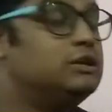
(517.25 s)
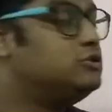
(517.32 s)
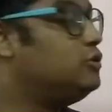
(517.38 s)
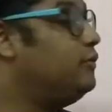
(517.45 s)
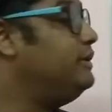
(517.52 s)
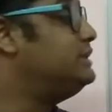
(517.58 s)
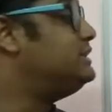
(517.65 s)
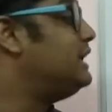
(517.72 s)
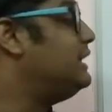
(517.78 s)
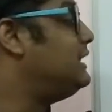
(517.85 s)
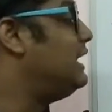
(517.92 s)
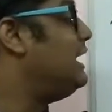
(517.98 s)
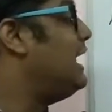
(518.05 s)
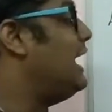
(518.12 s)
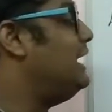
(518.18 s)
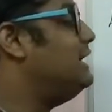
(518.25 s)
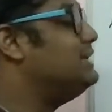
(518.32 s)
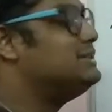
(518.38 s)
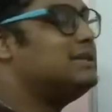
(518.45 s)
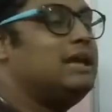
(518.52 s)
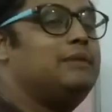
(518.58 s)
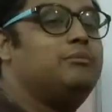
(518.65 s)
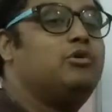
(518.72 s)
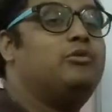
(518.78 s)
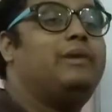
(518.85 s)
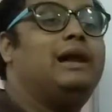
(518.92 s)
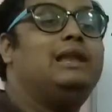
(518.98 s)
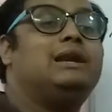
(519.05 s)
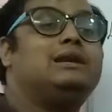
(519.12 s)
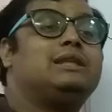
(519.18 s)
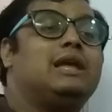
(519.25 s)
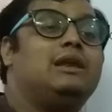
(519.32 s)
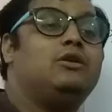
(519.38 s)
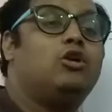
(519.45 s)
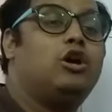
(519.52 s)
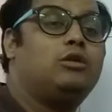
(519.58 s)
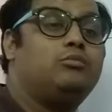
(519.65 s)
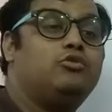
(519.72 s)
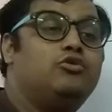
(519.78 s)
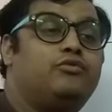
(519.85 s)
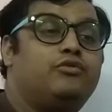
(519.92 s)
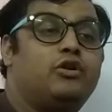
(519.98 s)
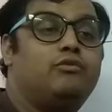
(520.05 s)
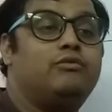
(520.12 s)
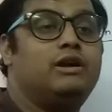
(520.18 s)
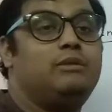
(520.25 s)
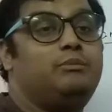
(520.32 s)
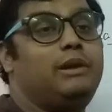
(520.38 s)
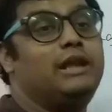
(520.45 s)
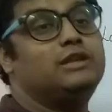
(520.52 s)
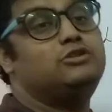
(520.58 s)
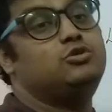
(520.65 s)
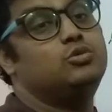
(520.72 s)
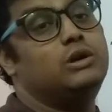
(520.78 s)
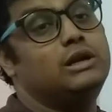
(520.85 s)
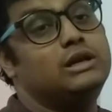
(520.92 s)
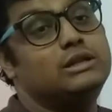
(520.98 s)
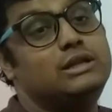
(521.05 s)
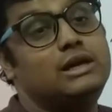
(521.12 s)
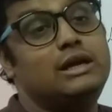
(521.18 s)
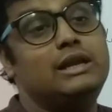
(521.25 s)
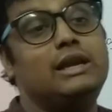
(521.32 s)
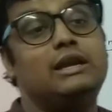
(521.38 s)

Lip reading: So we say that land is immobile. It cannot move from one place to another.